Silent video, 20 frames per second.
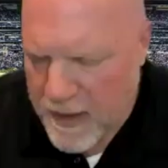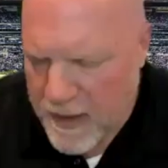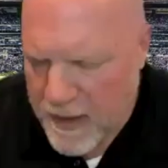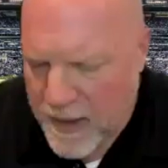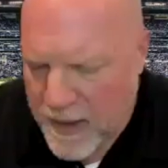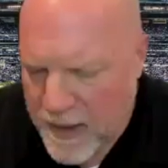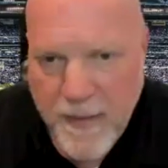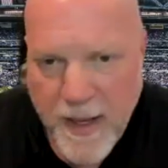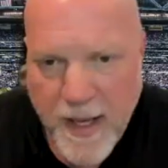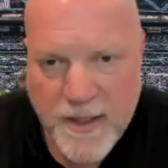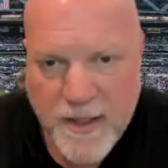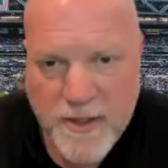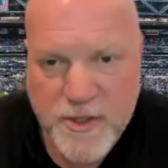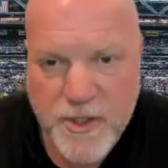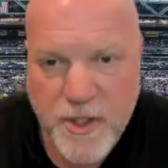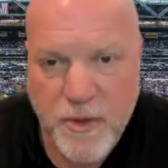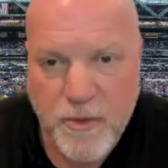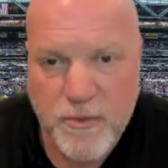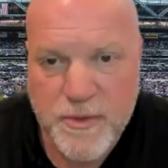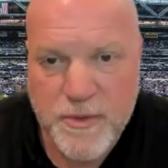think Mac
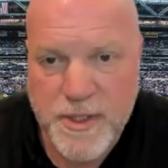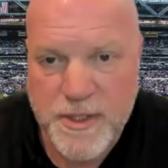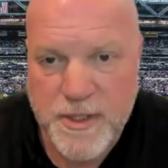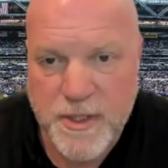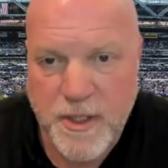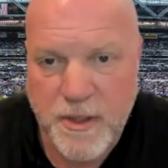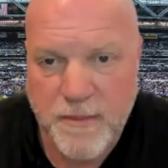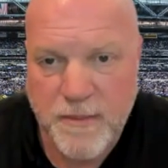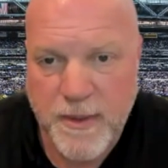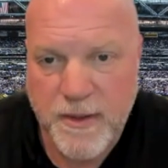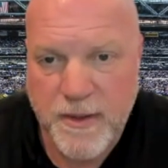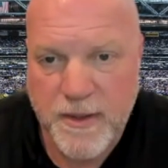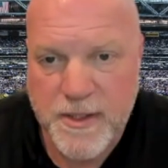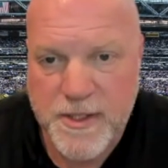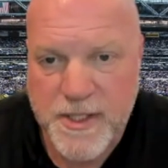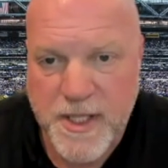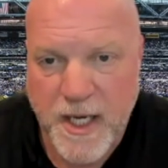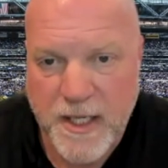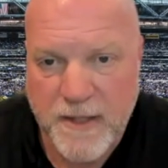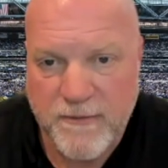Jones is going to be the
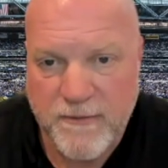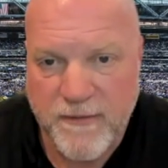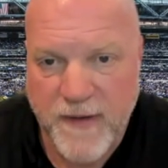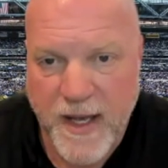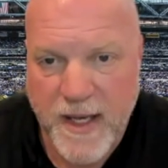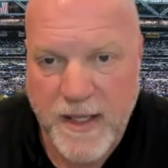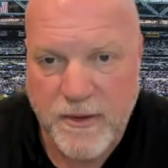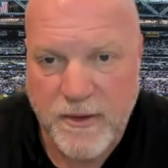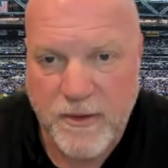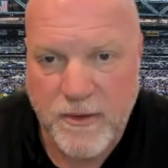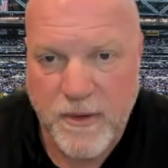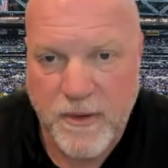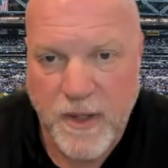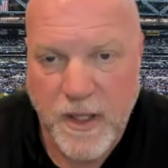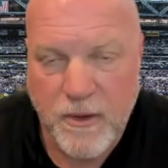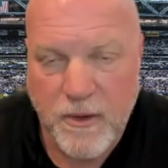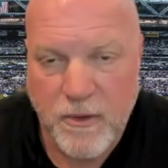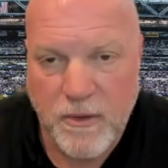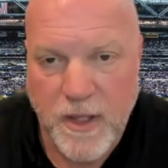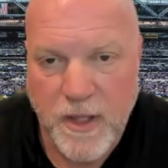deciding factor. I
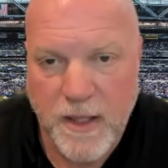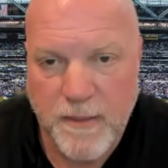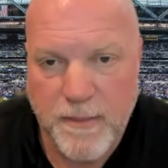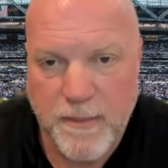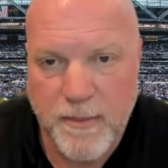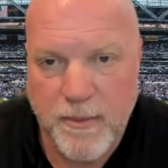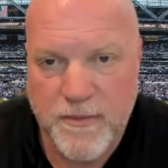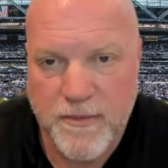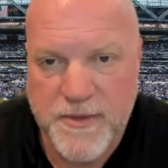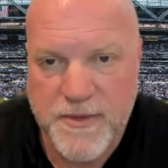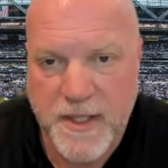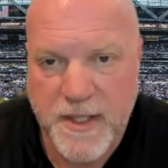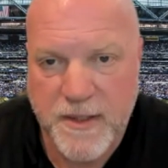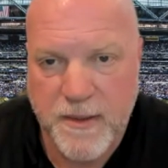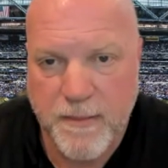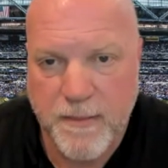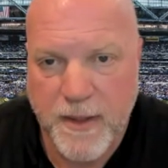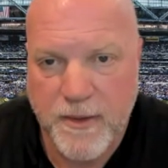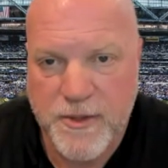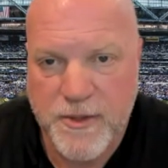know a lot of people have said
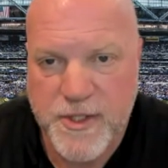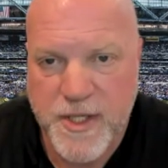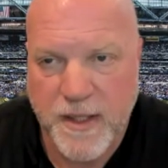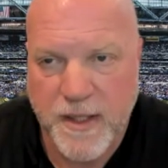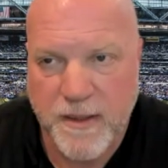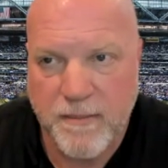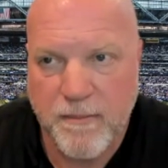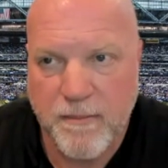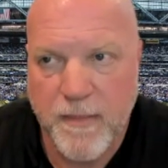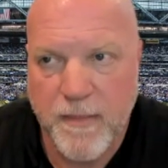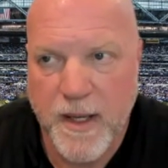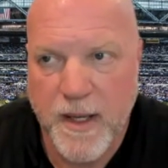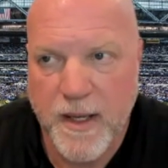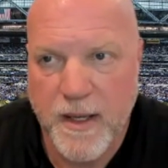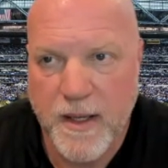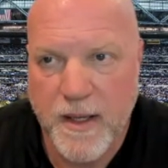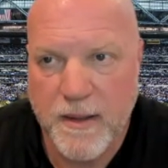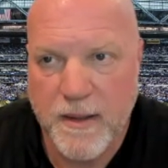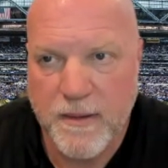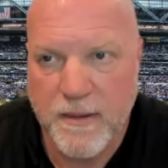that Belichick
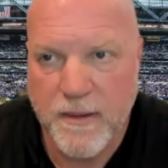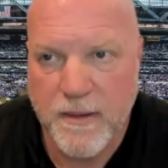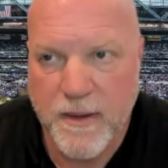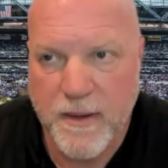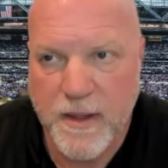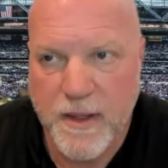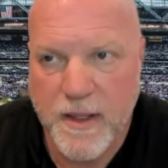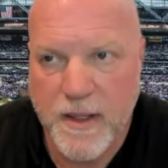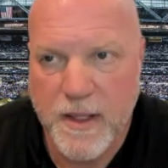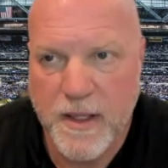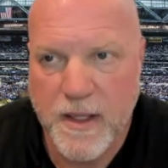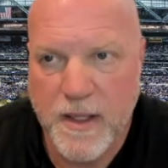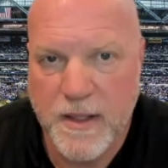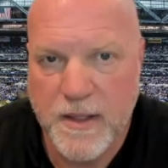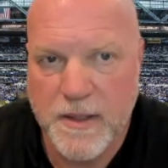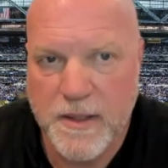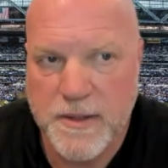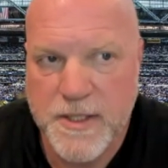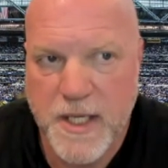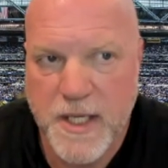
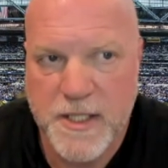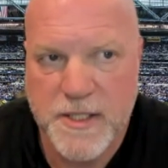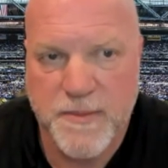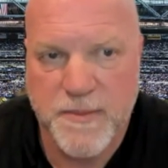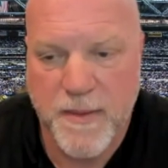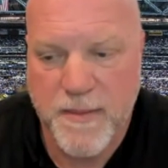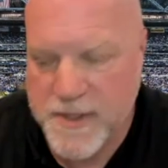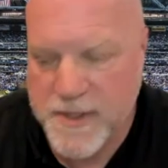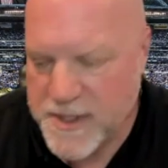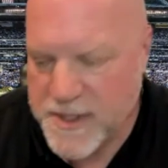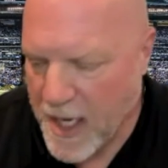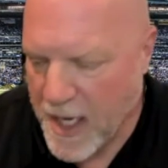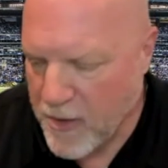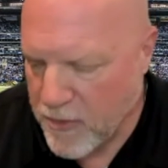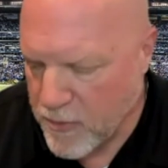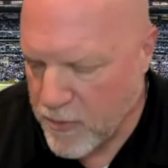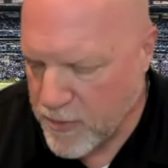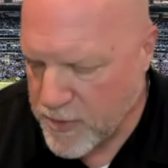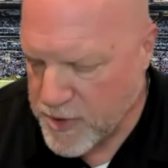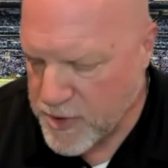the taste may be
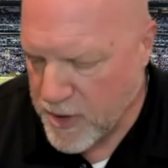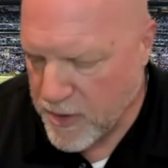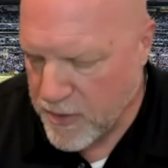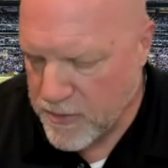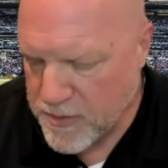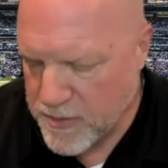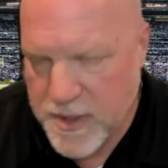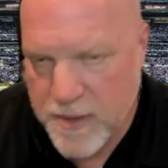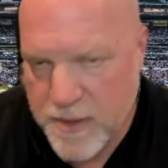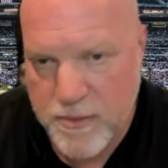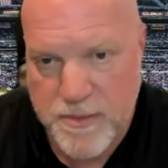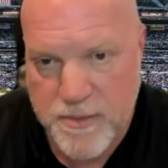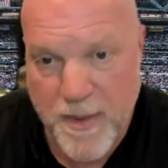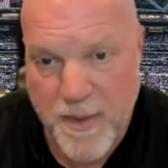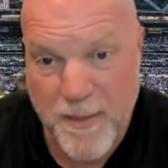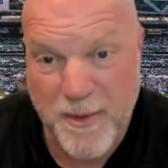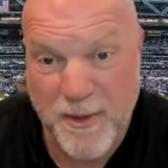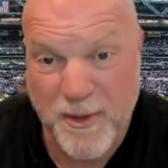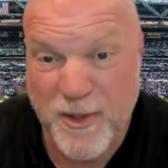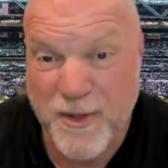souring with Jones. He was
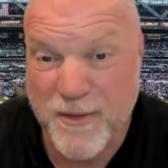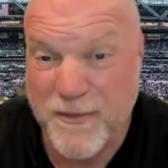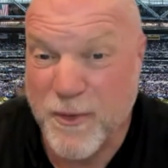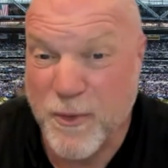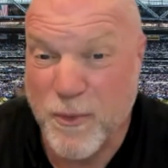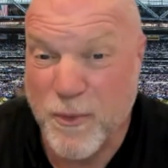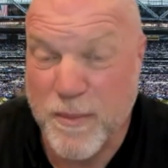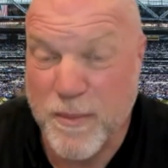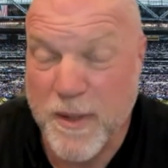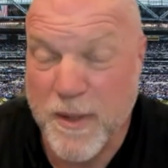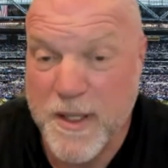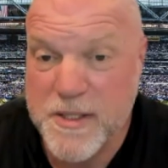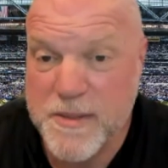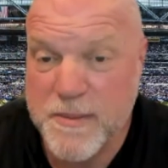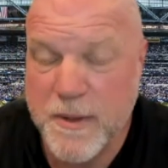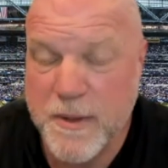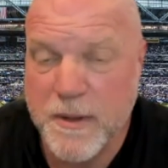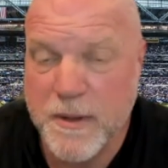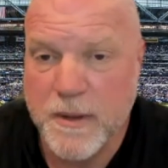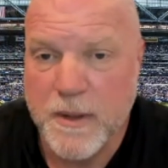maybe looking for a
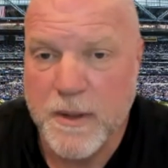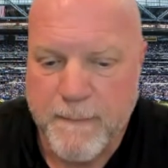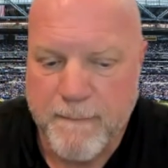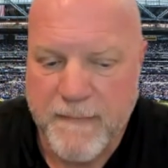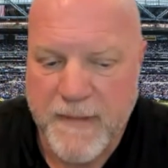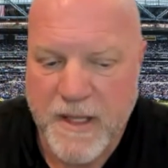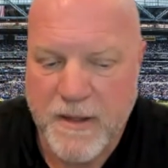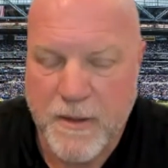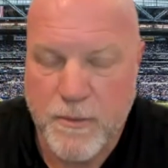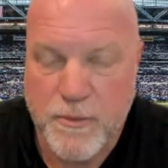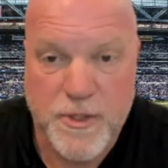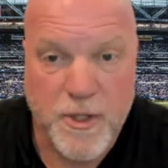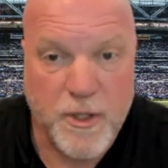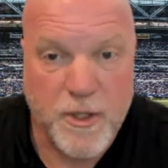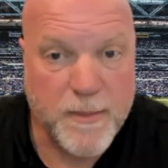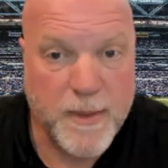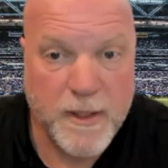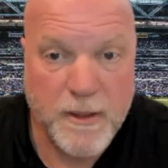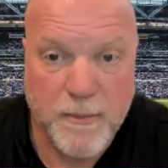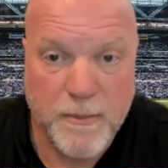replacement. There was talking
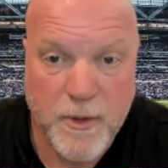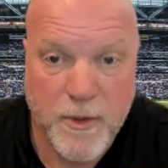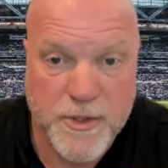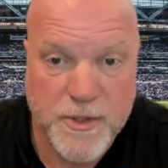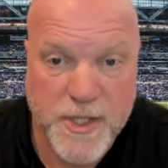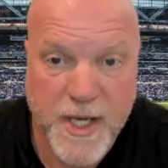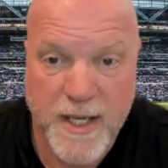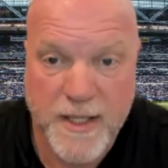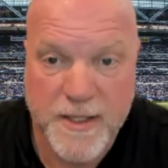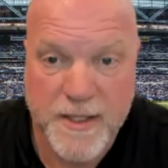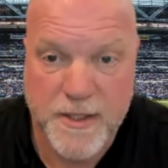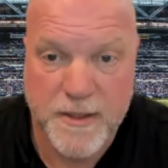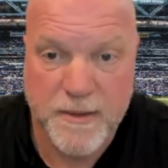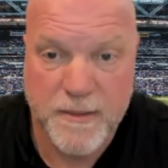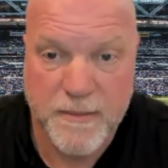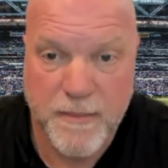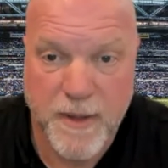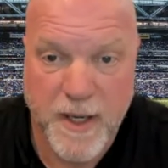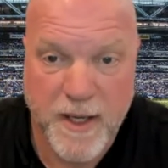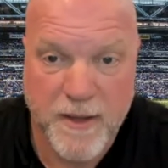about Lamar
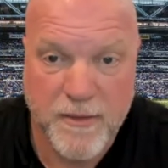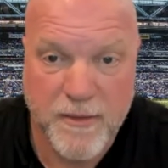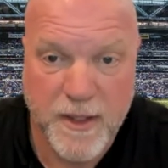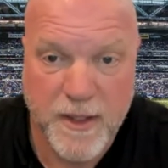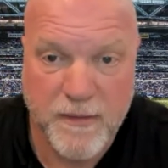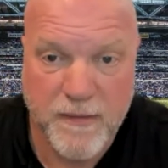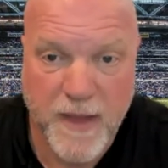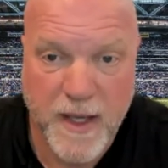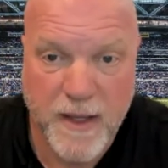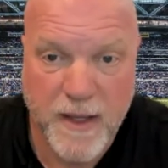Jackson, but I think